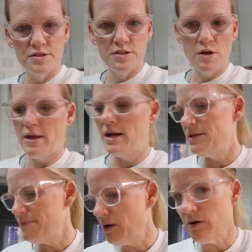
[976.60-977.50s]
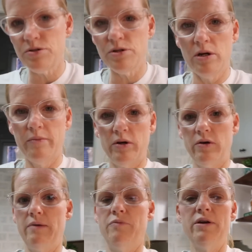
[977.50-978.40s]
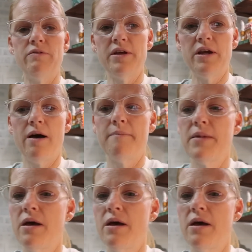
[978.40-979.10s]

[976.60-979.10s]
So that is my grocery haul. I'm going to go ahead and put everything up.